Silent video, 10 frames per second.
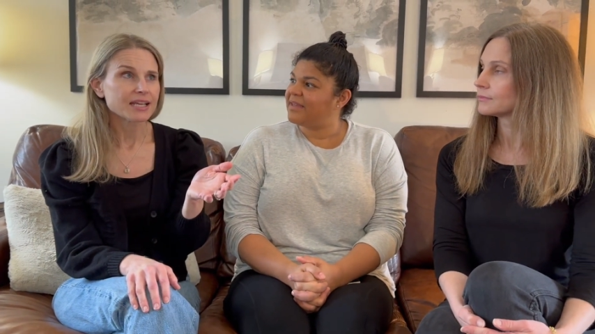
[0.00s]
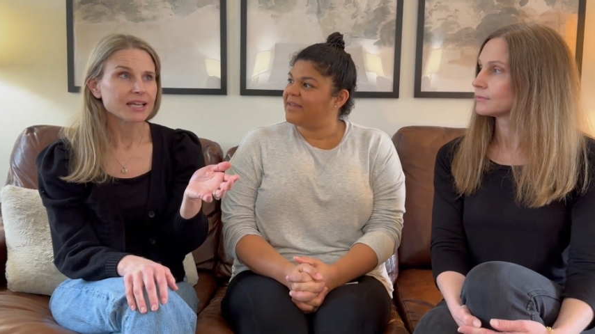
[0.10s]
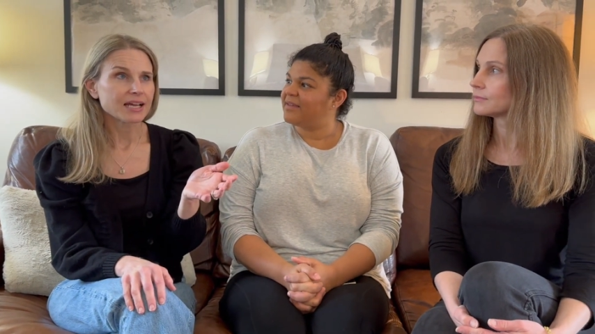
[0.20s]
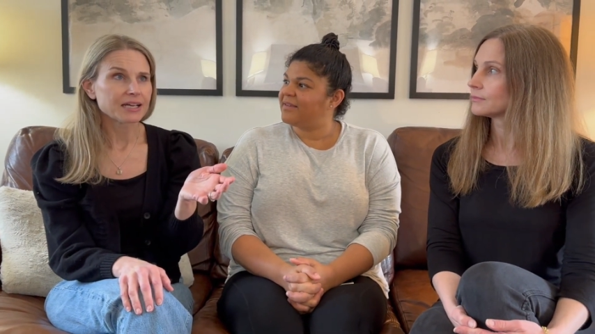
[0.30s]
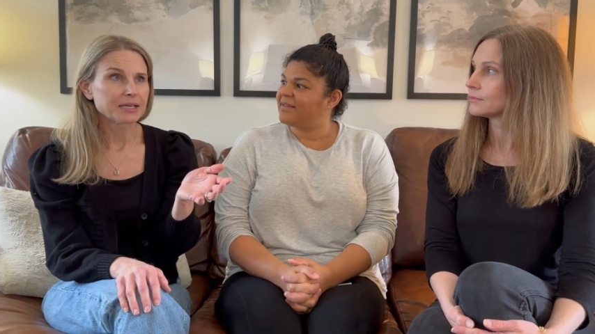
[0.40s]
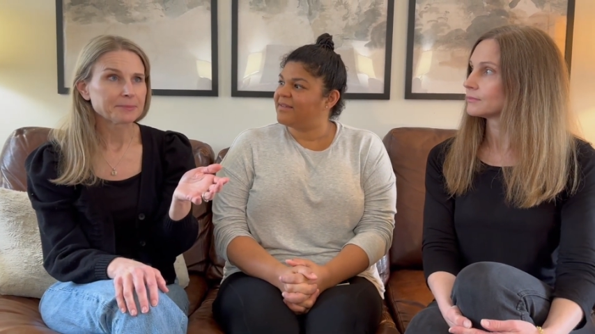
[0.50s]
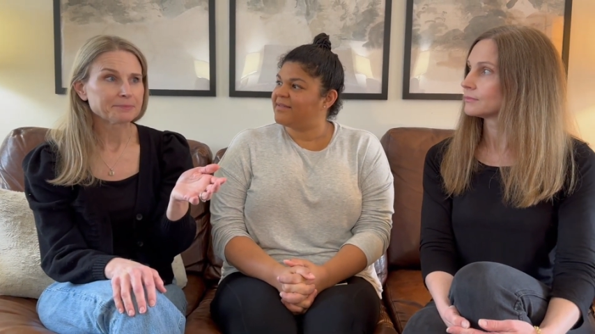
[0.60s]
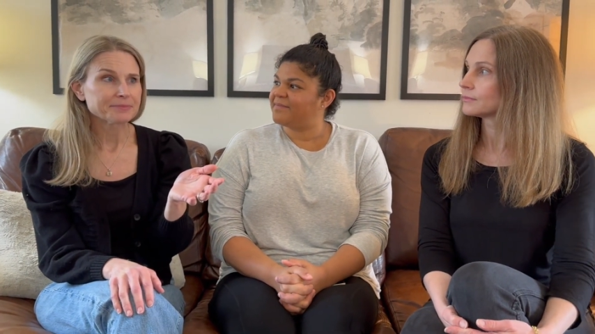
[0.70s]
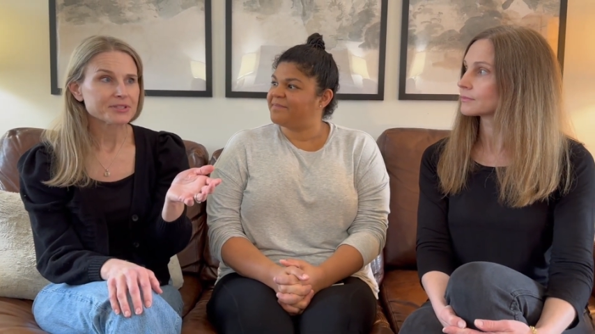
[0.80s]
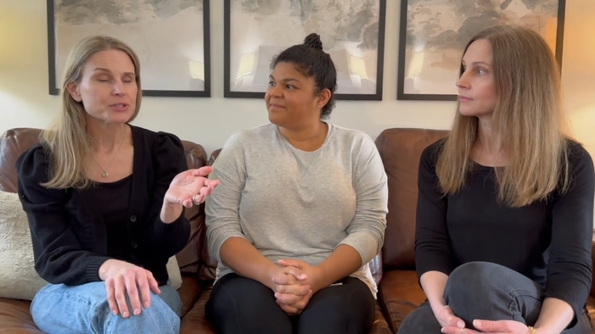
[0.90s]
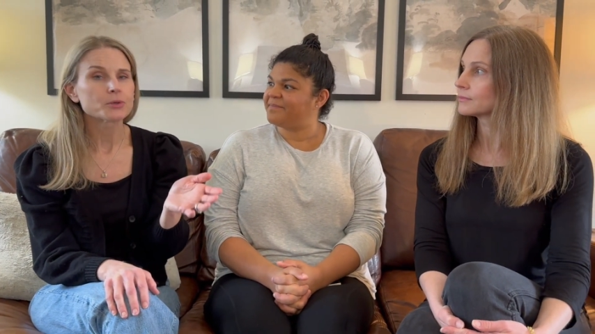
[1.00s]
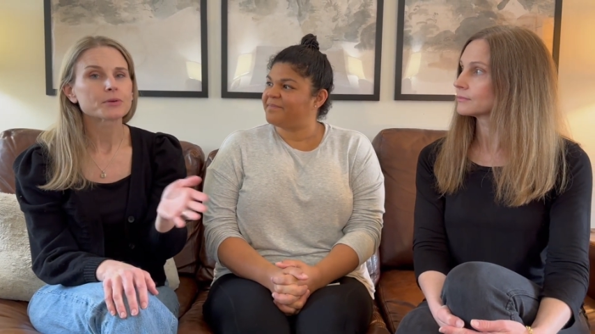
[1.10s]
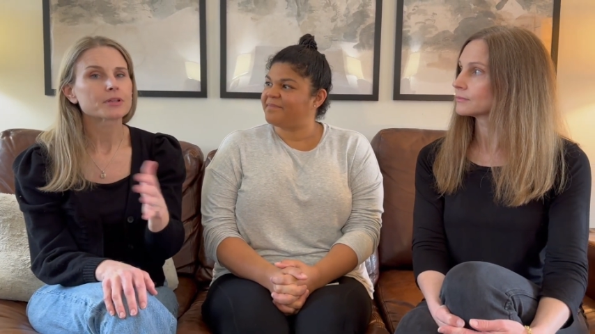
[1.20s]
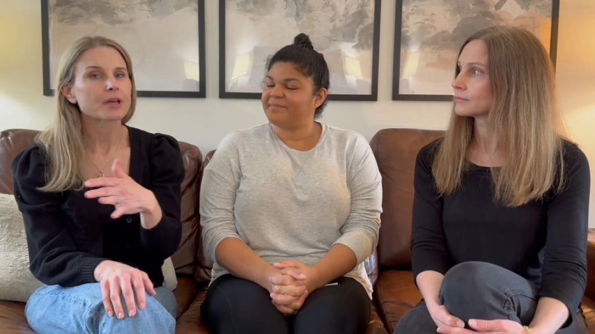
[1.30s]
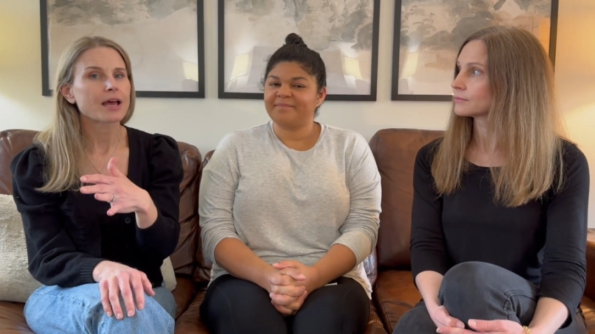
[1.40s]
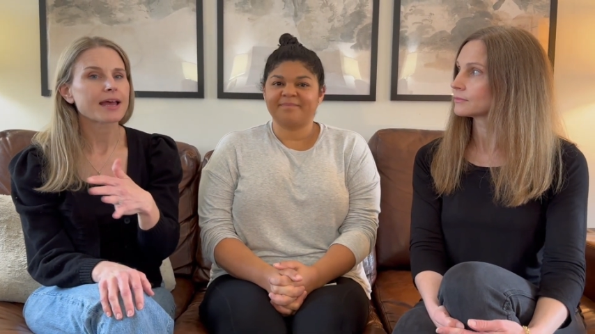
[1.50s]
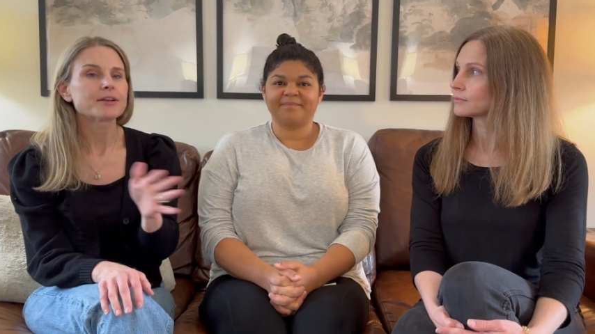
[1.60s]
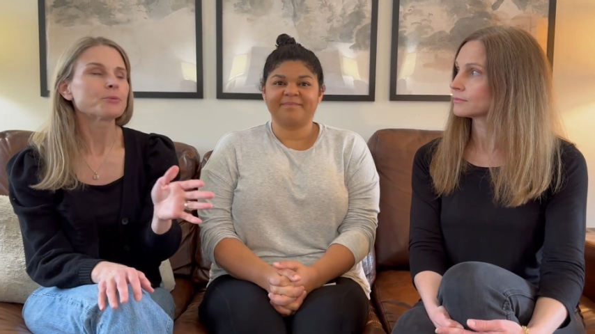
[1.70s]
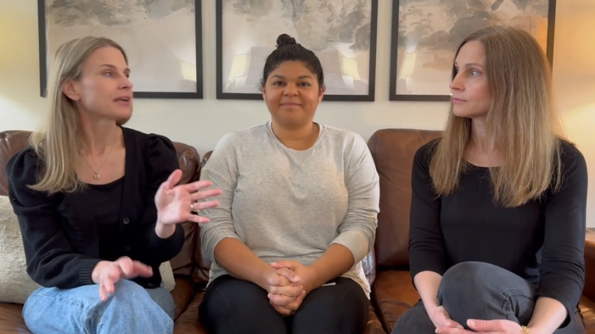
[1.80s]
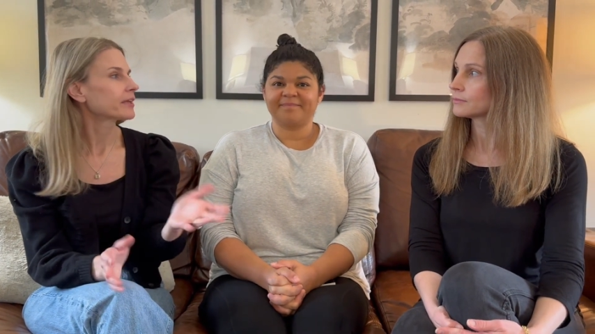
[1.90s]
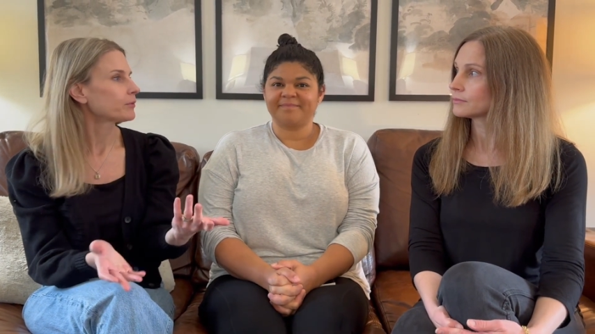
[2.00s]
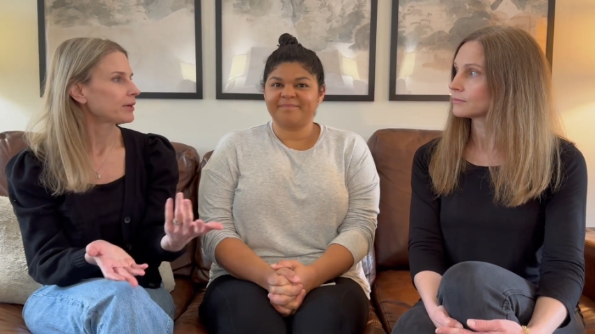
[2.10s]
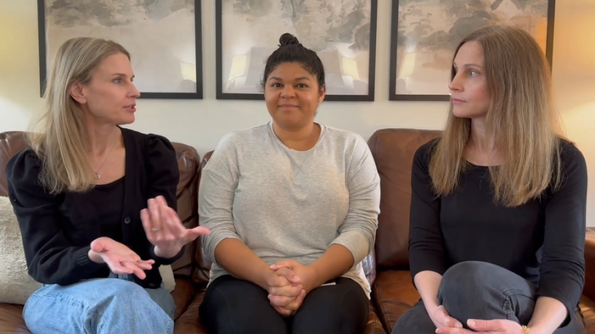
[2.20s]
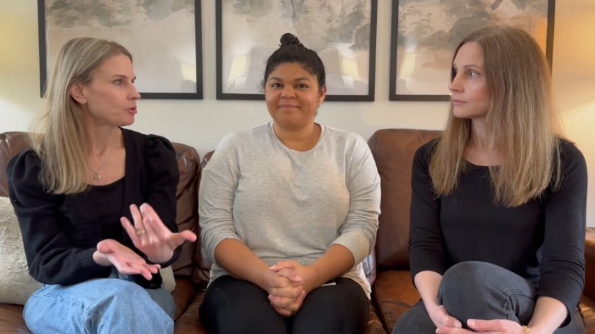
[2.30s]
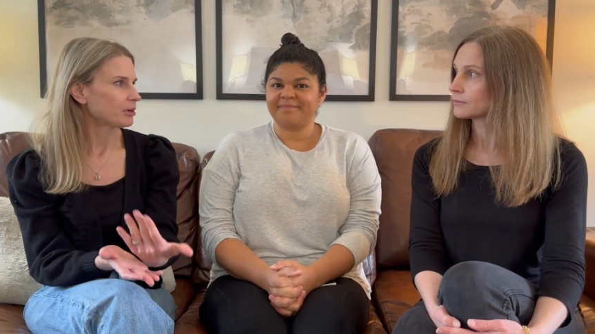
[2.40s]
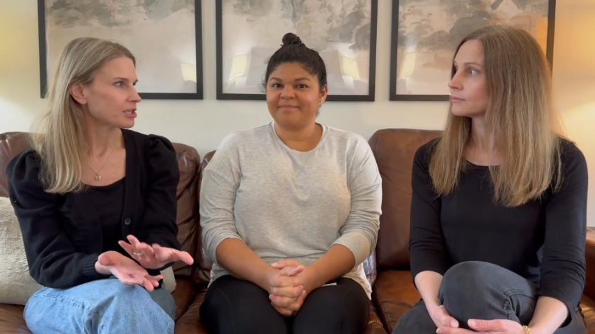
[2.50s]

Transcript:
Speaker 1: um, so I don't want to give away too much,